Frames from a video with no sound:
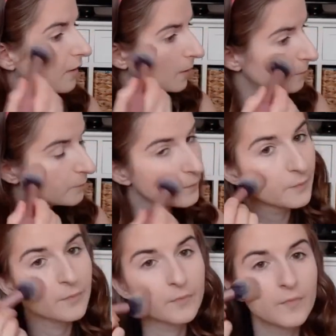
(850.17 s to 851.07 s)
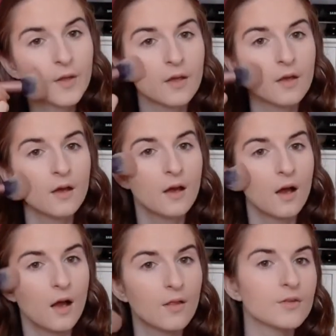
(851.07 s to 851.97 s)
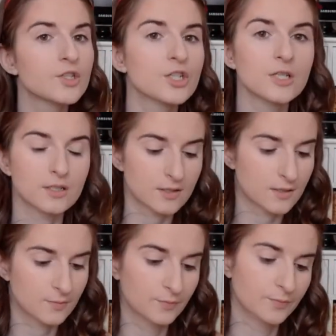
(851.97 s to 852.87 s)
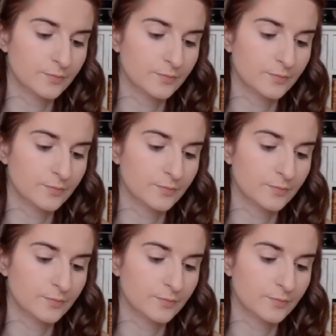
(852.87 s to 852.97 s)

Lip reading: that on the cheeks.